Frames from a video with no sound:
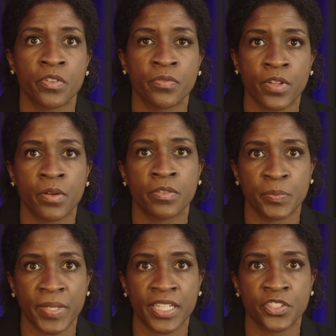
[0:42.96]
flow of
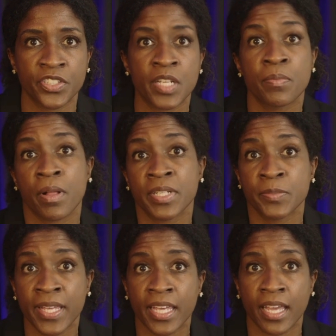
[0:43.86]
speech in public
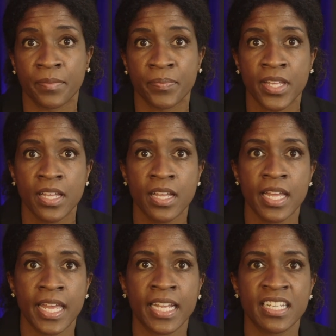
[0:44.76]
speaking.
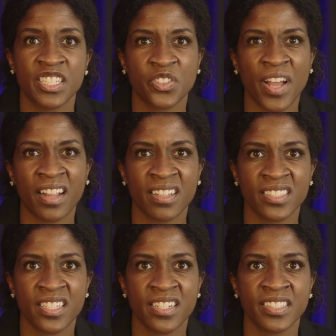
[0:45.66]
It can distract
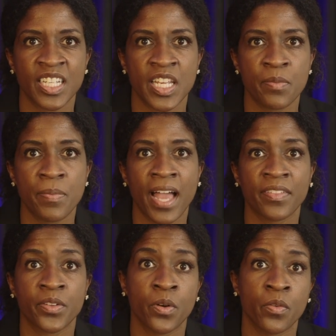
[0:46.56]
listeners and impact
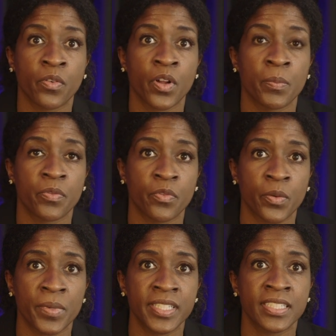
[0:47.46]
their overall
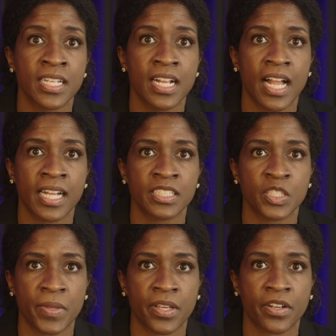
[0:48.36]
performance as a
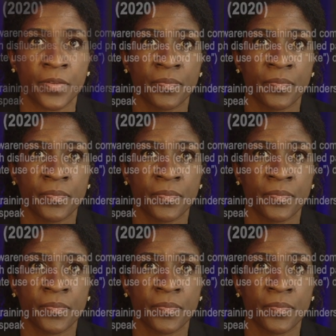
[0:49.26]
speaker.